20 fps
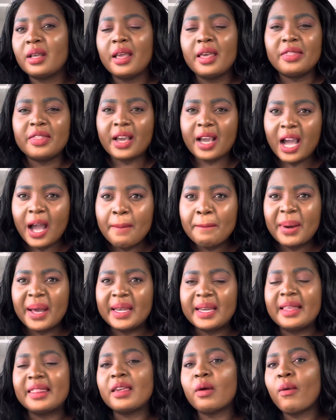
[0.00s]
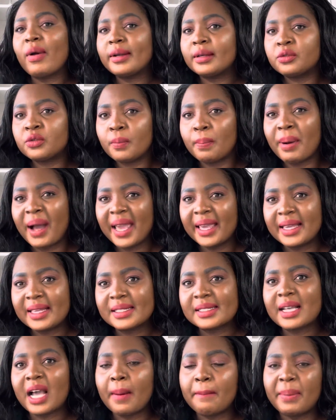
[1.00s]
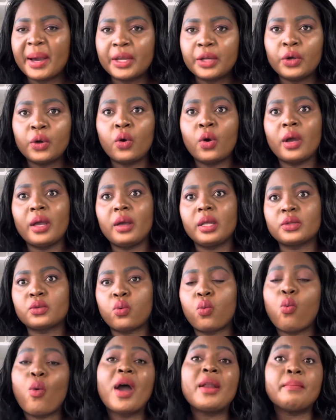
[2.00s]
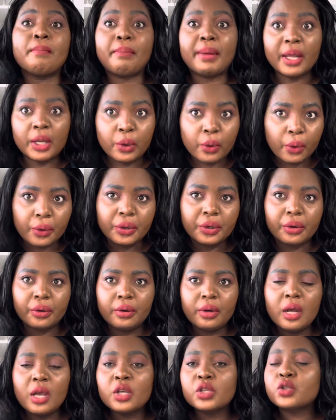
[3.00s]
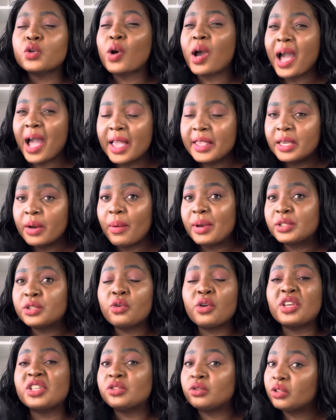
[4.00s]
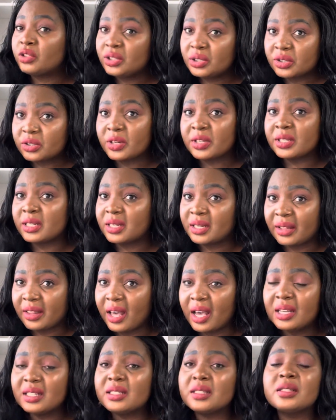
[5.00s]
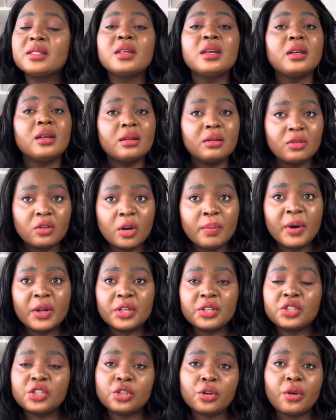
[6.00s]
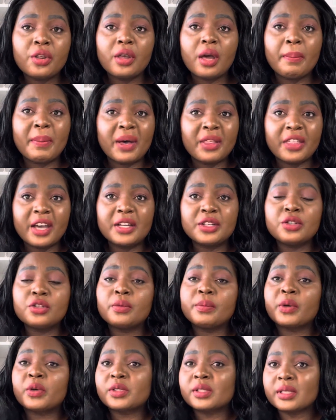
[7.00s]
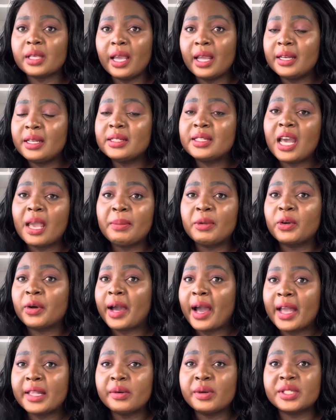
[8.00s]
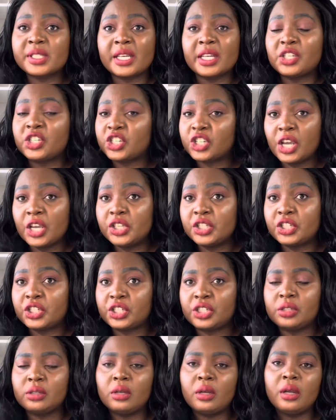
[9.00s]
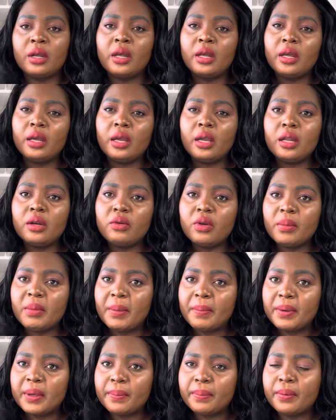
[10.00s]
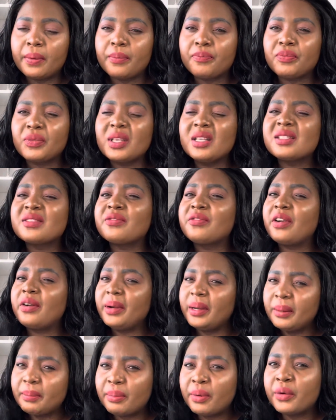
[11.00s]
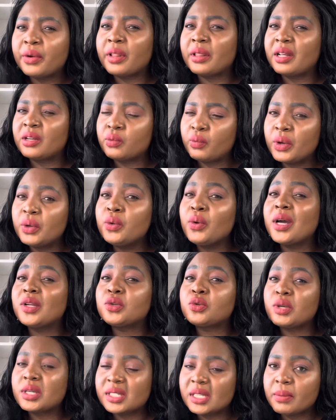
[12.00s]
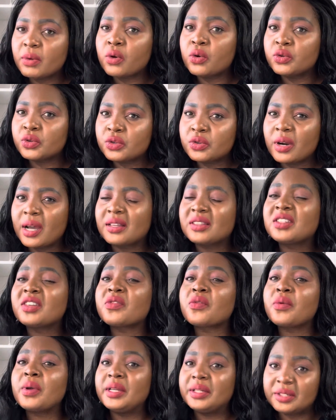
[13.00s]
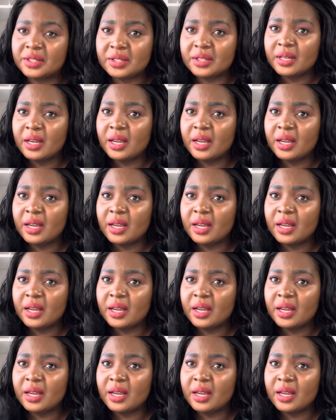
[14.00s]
the company they wanted to buy his company you know at 1 billion you know so kanye west you know he's not interested in that nobody's sure about that you know because anytime you know kanye west can change anyway my people it's very important that when you are doing some contract read